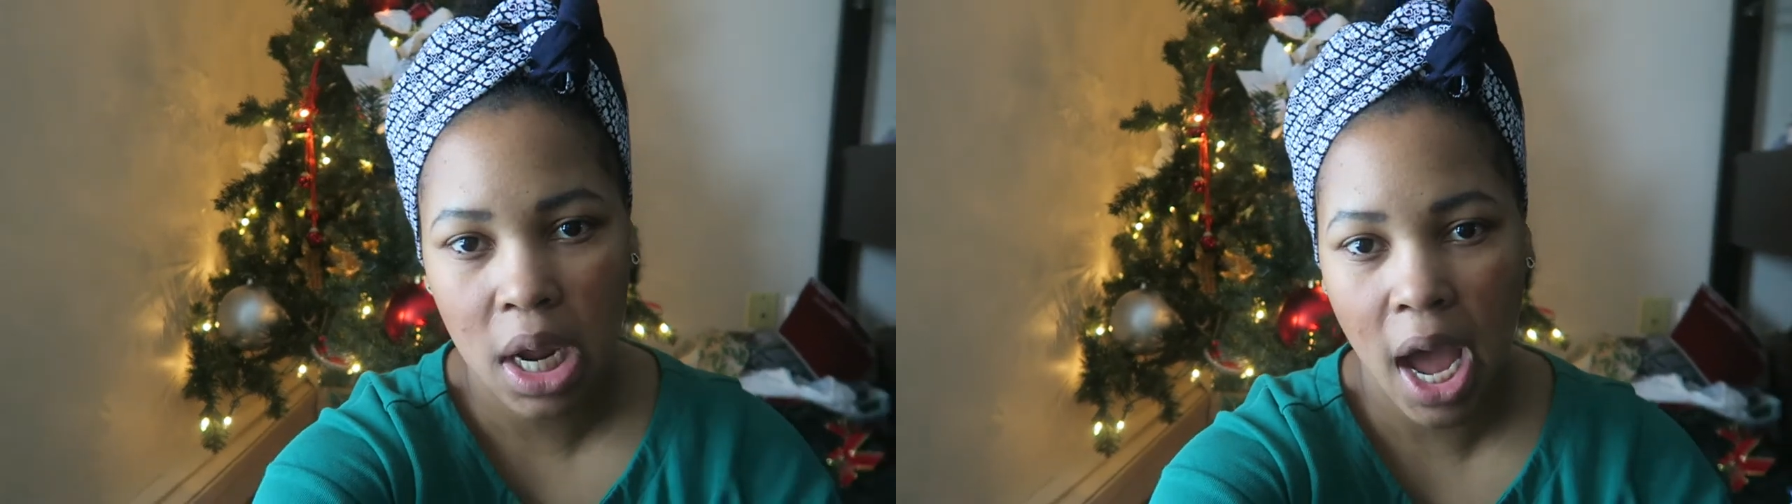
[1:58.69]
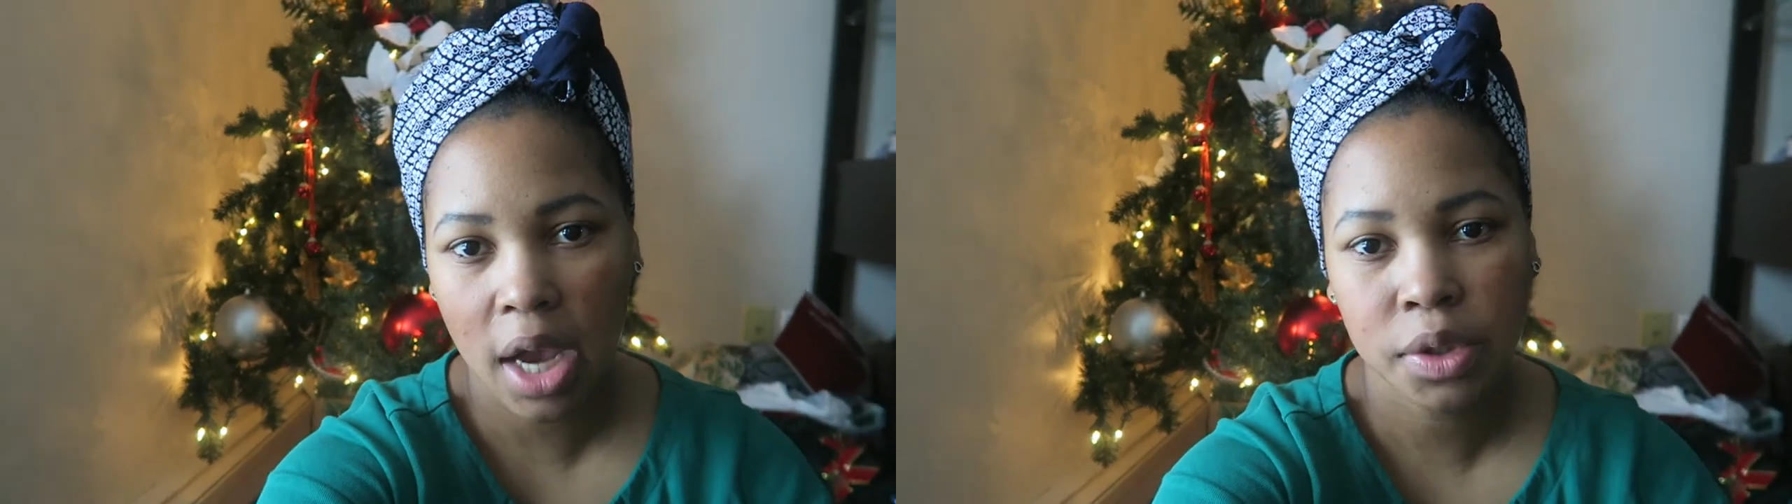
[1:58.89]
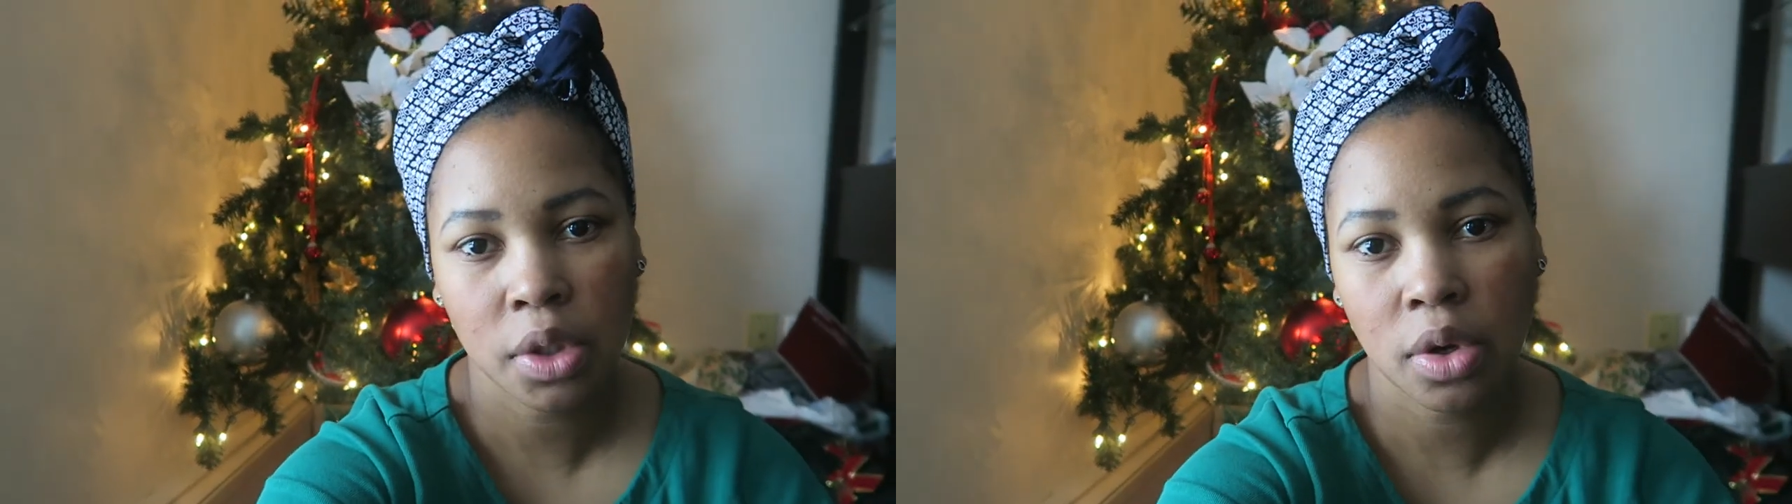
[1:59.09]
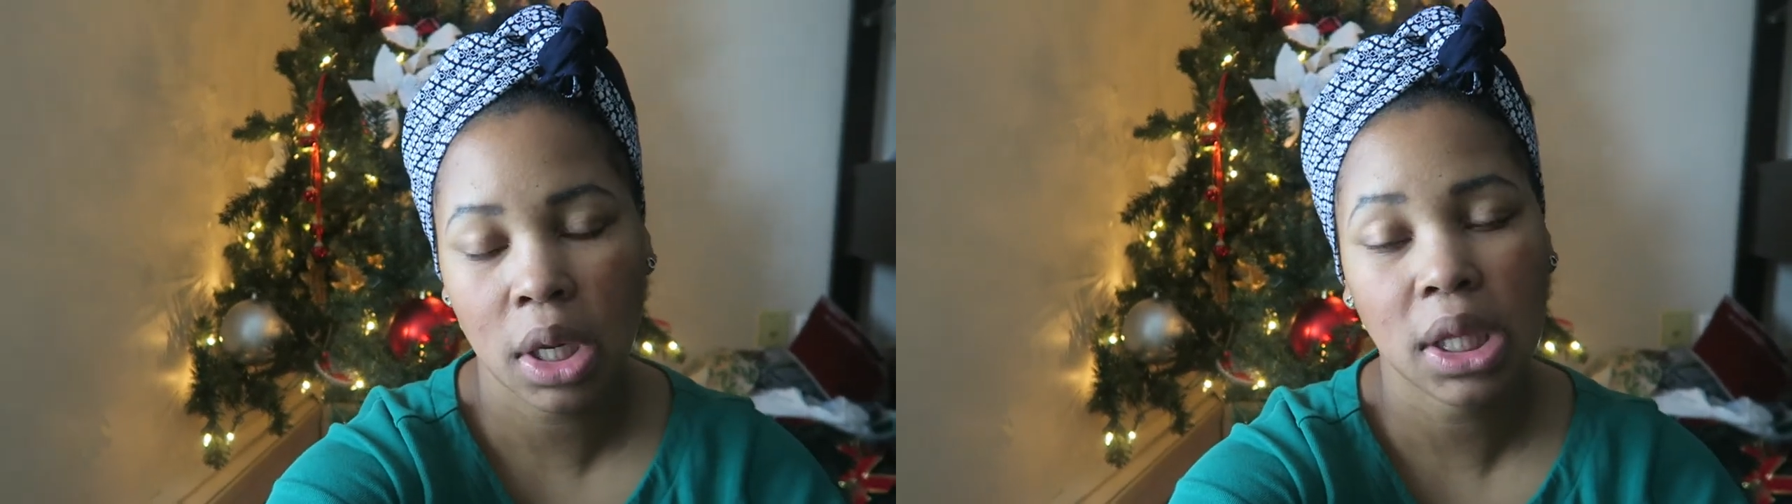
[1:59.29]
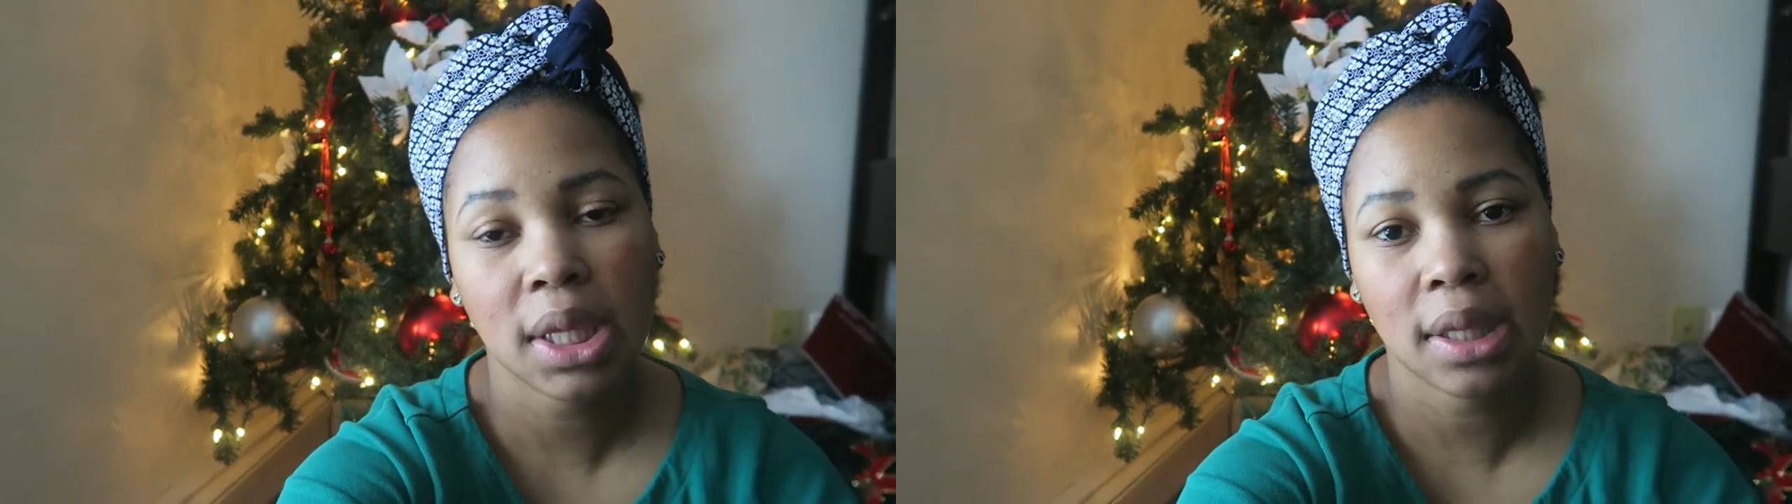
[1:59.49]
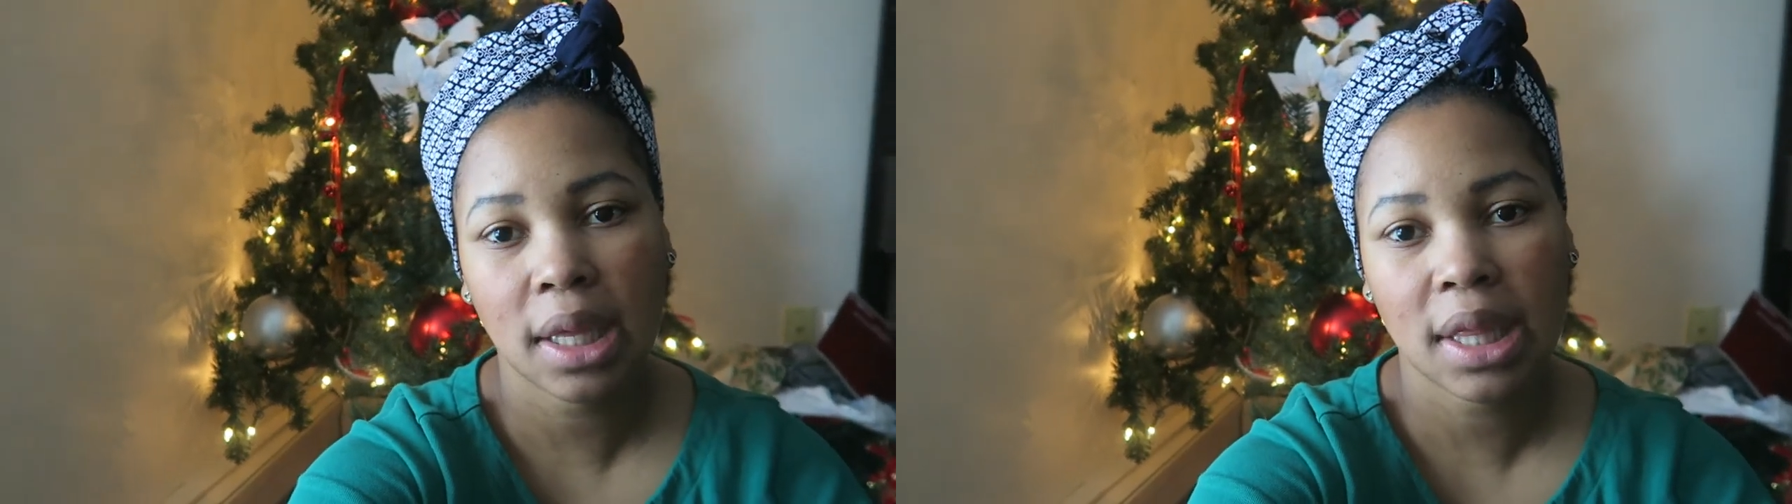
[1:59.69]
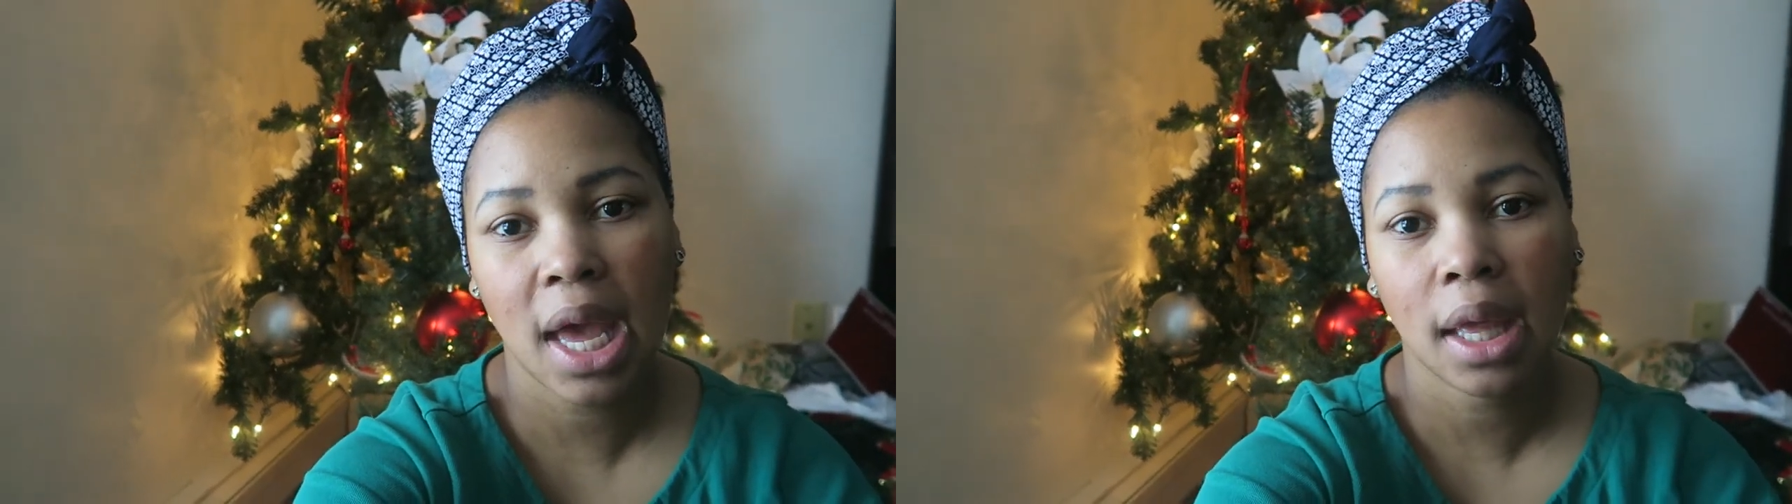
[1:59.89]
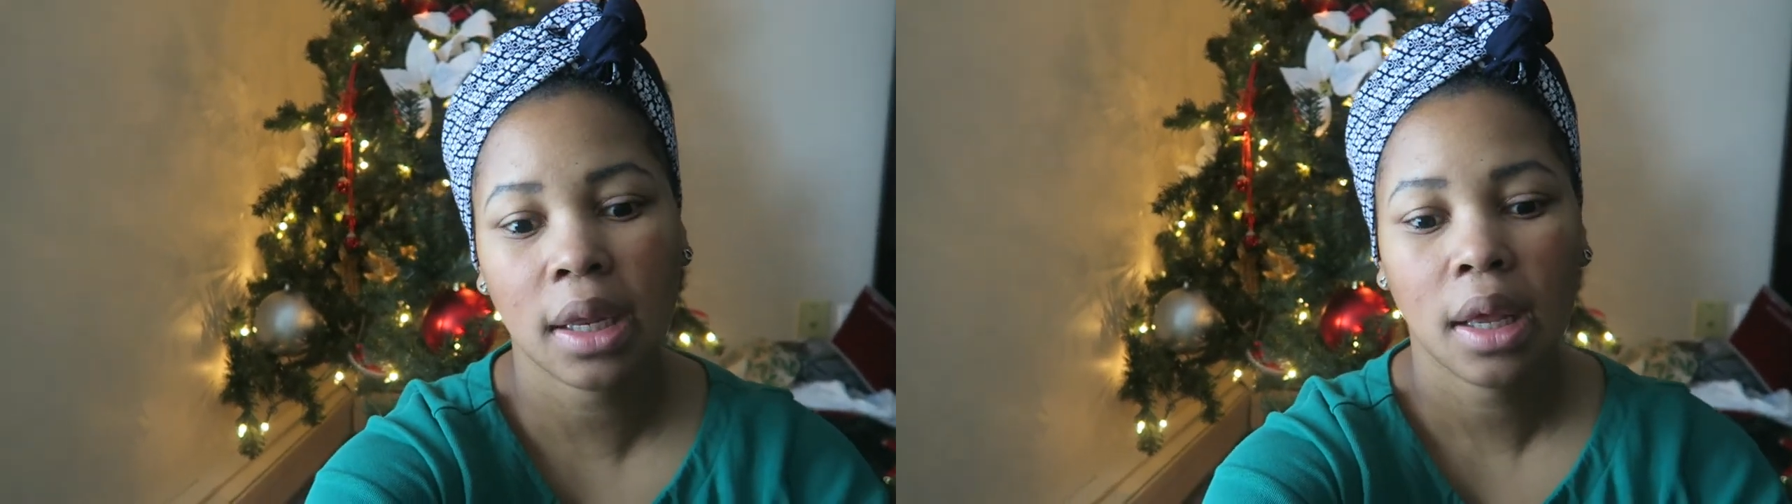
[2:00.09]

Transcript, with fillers: action or anything like that.